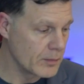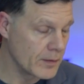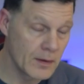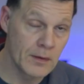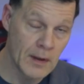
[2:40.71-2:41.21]
I
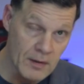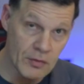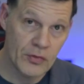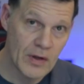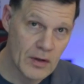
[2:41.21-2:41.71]
mean, they have
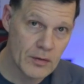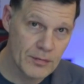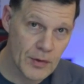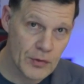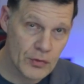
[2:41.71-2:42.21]
a standard
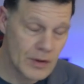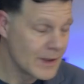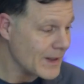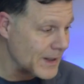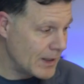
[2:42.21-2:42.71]
version,
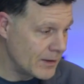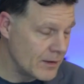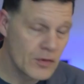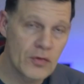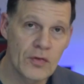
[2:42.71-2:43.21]
and
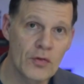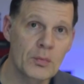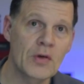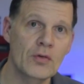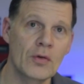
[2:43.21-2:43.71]
then this is the
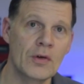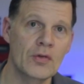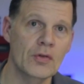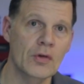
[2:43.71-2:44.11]
special edition